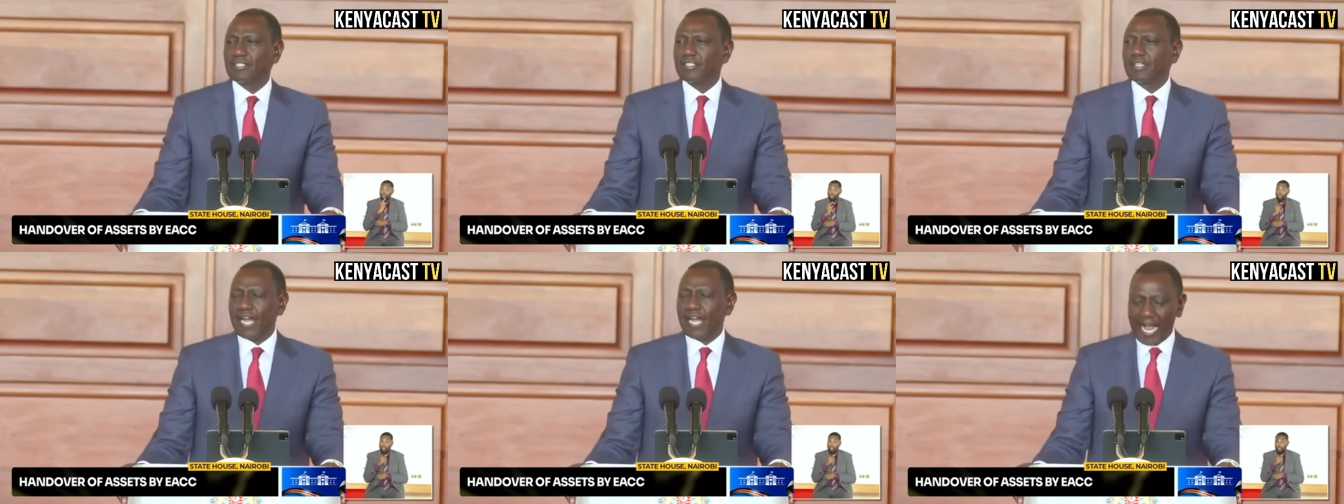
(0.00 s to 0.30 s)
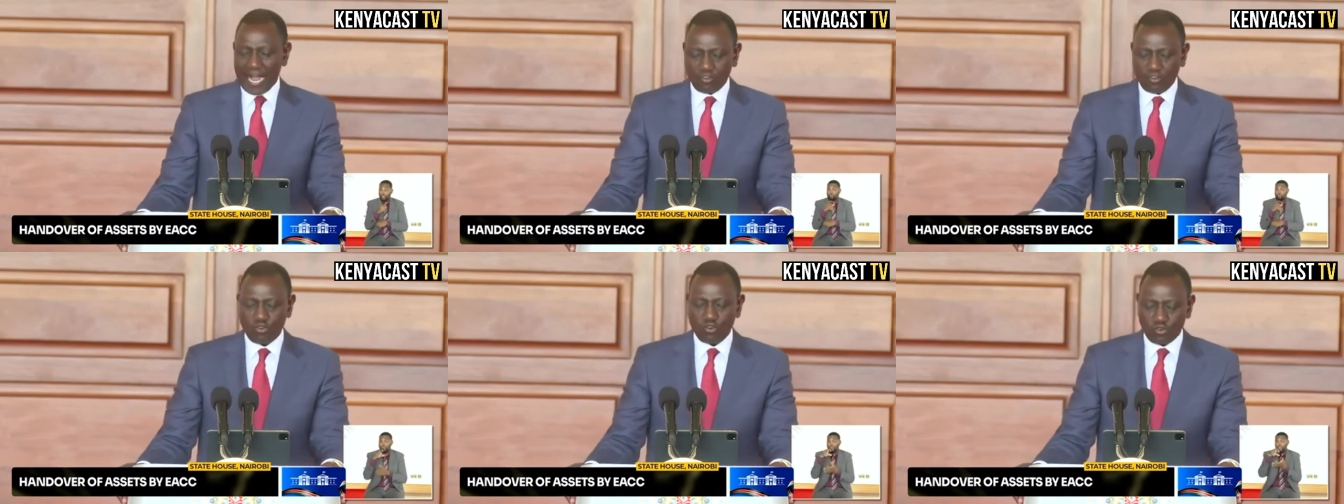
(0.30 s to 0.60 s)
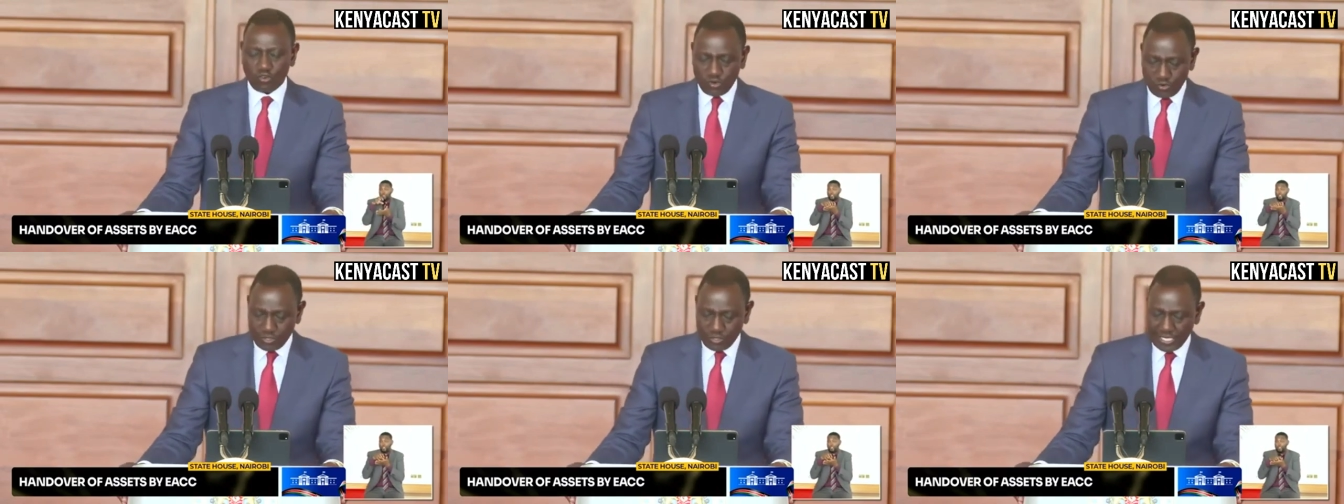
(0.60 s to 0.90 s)
are
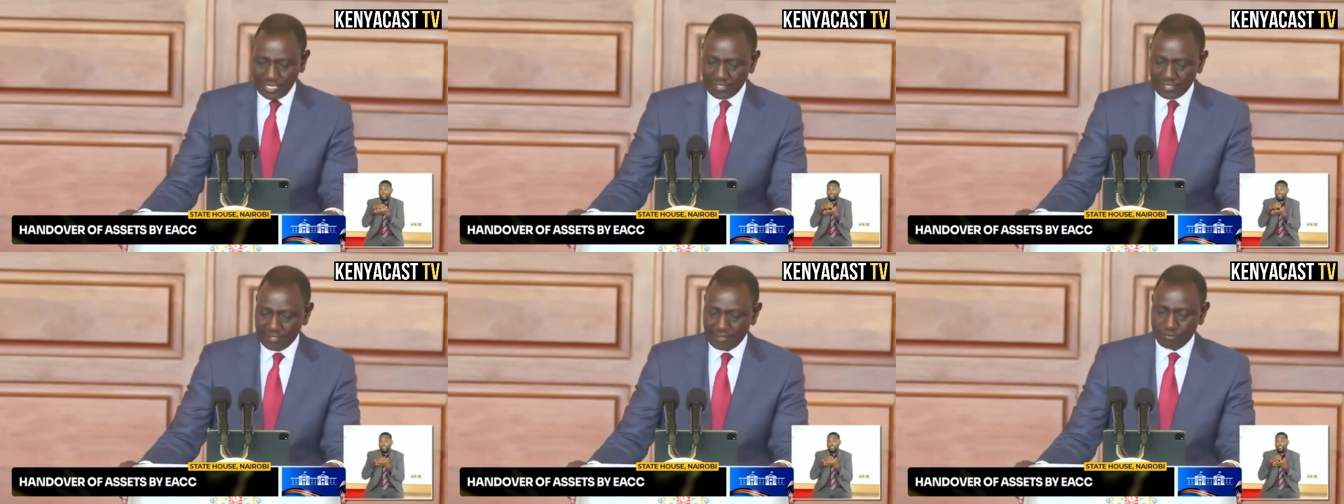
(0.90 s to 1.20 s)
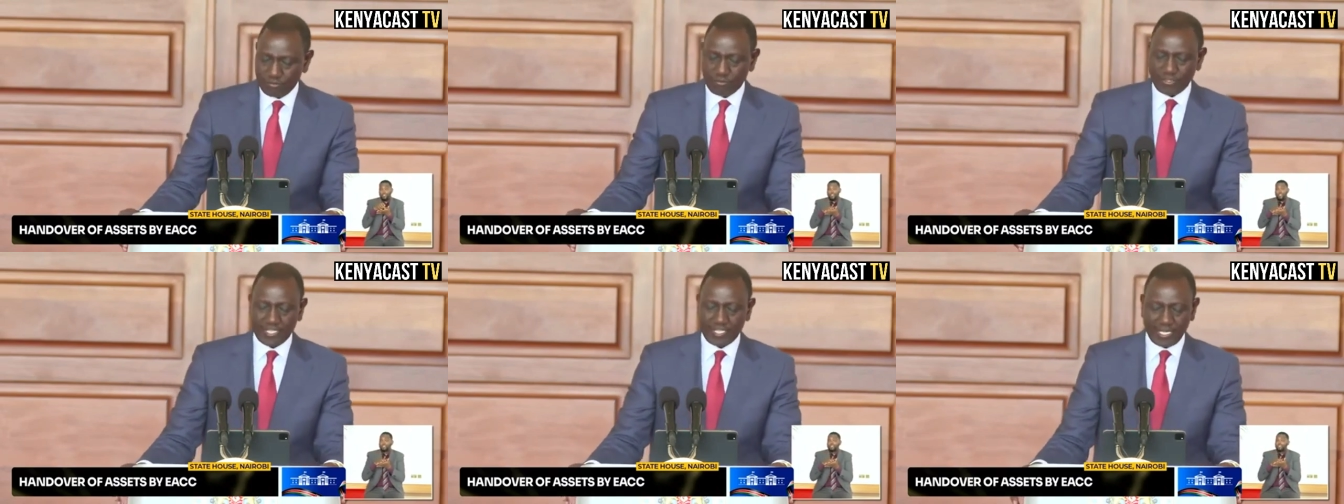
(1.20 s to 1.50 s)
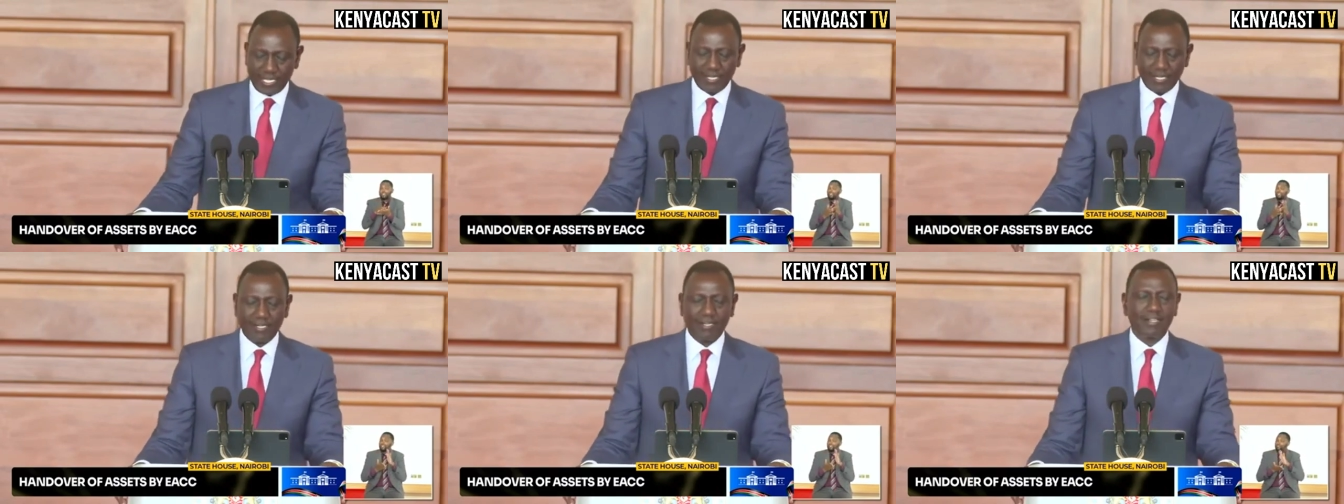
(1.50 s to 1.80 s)
concluded
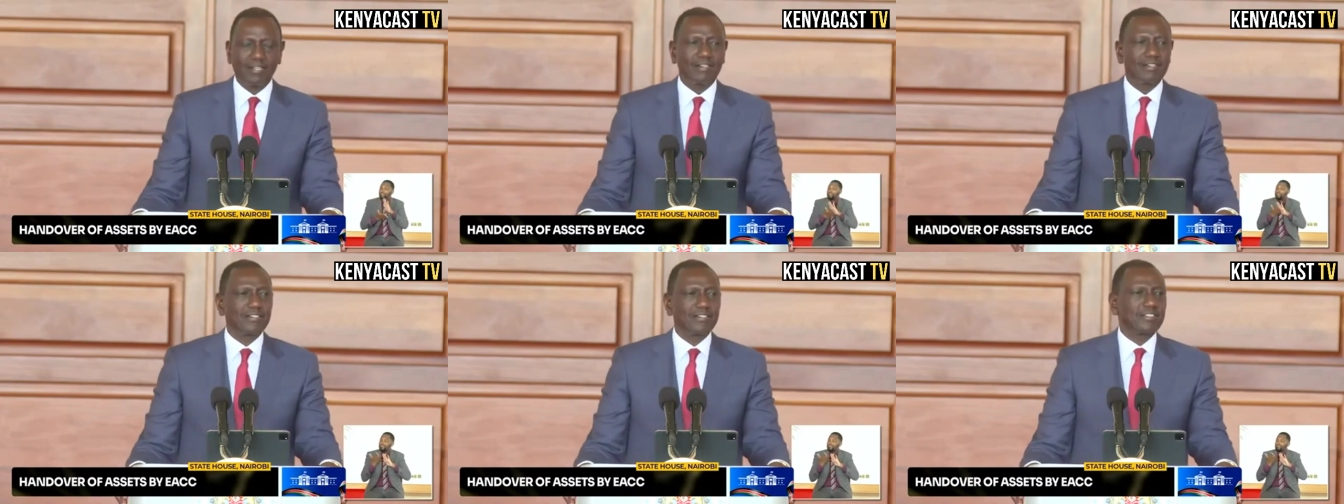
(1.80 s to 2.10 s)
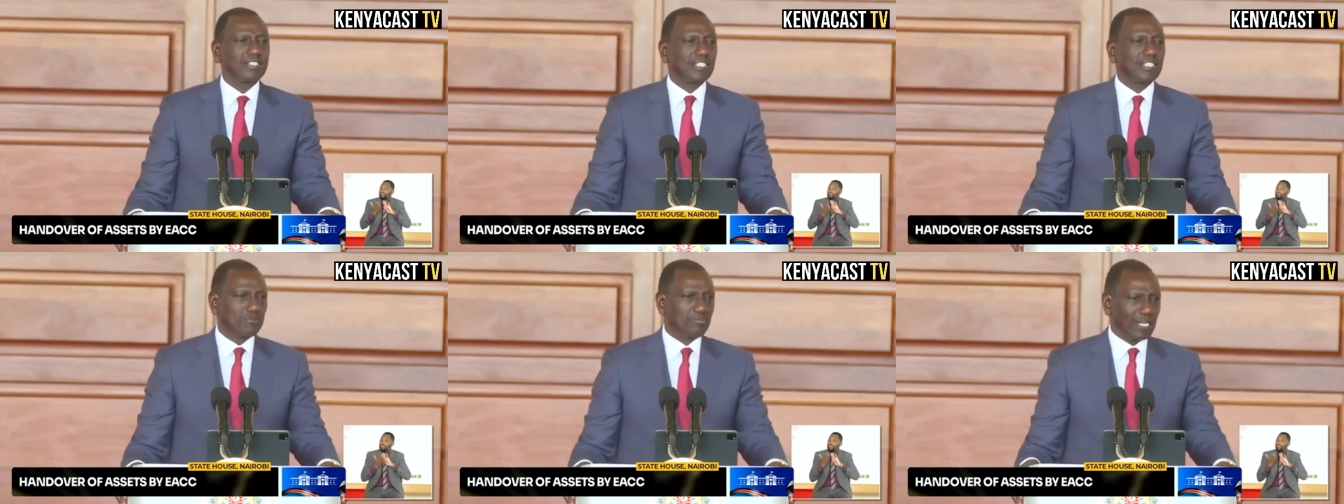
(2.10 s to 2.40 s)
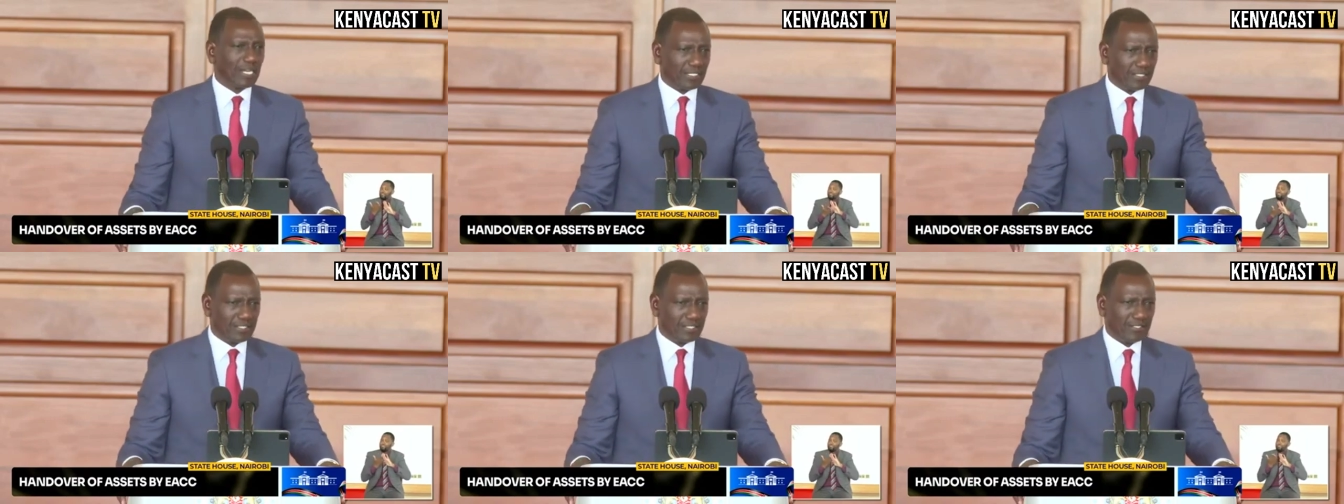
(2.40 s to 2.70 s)
within six
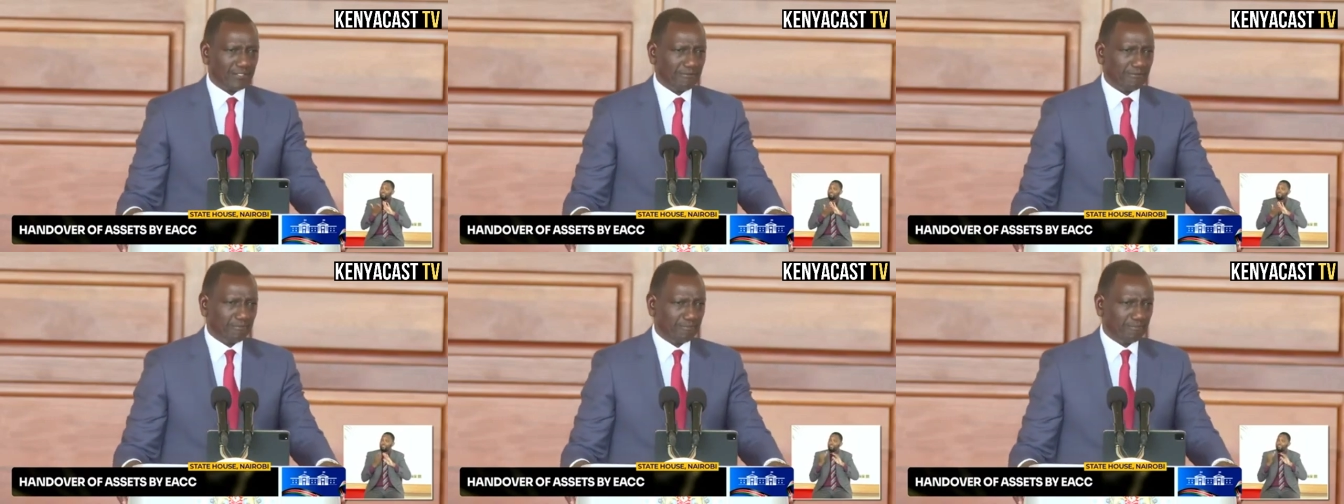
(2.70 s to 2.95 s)
months.